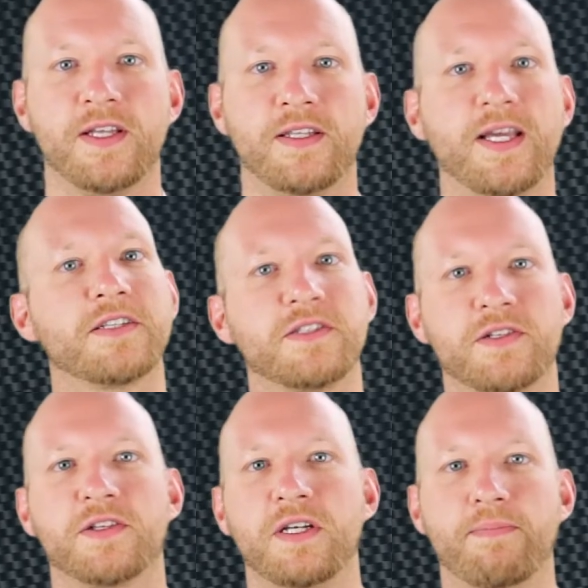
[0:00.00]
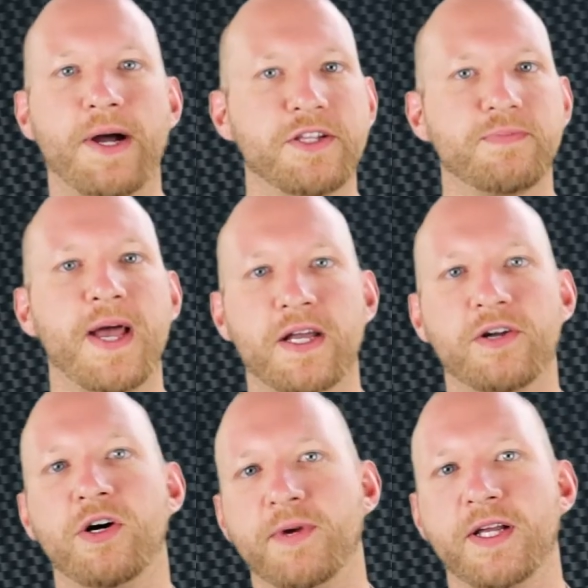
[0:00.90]
the Texans are looking to bounce back at
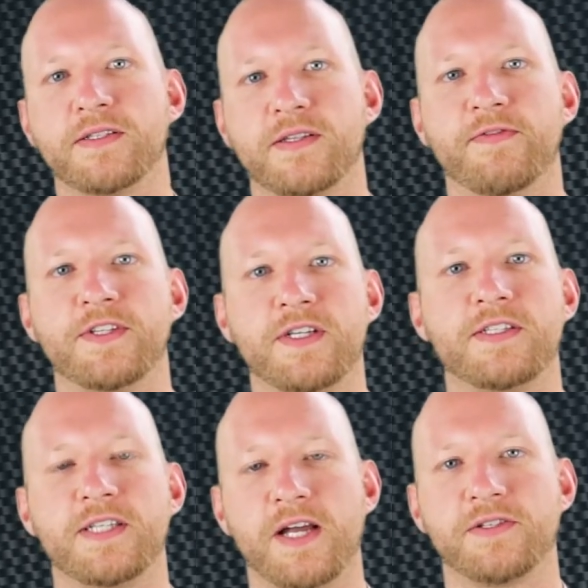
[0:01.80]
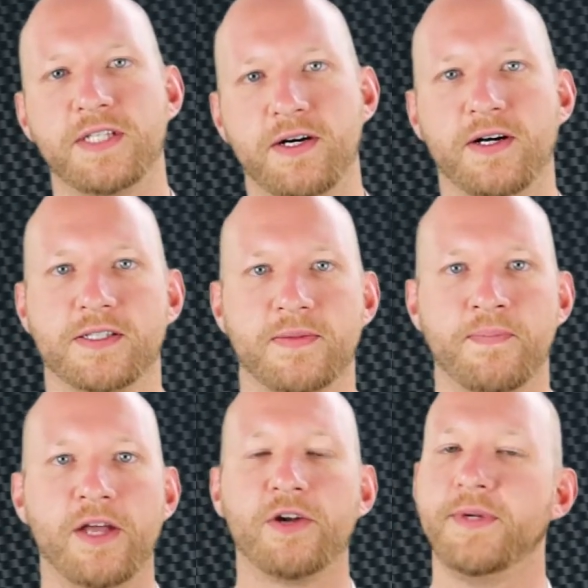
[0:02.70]
home against the visiting Seattle Seahawks.
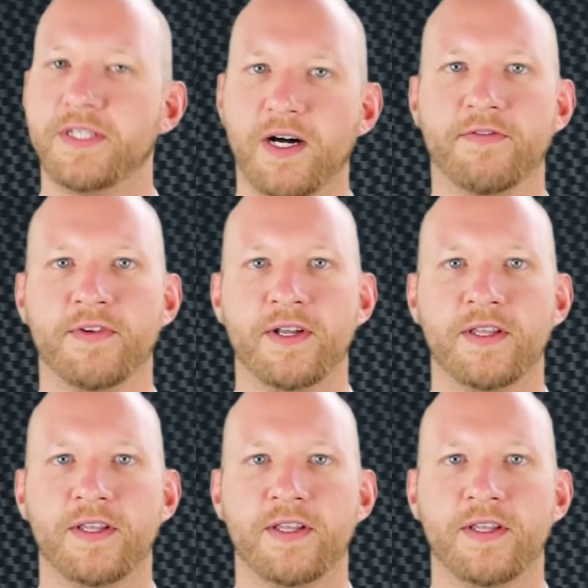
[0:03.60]
It'll be tough.